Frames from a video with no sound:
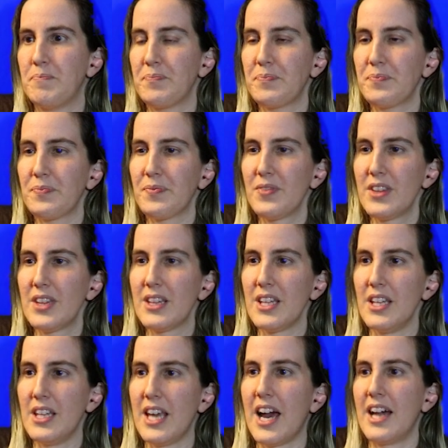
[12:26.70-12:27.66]

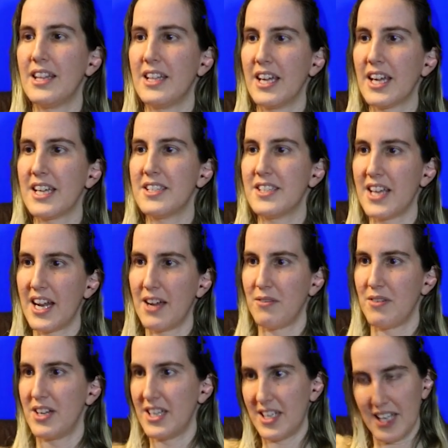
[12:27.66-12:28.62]
yeah, like I said,
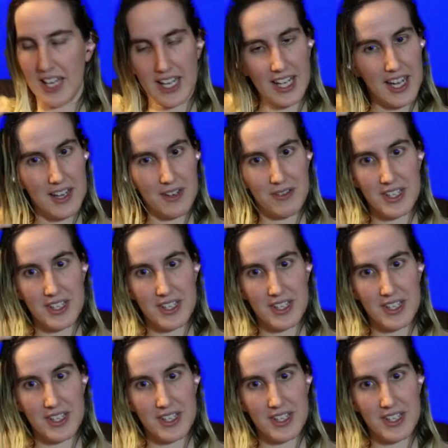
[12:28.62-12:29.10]
I kind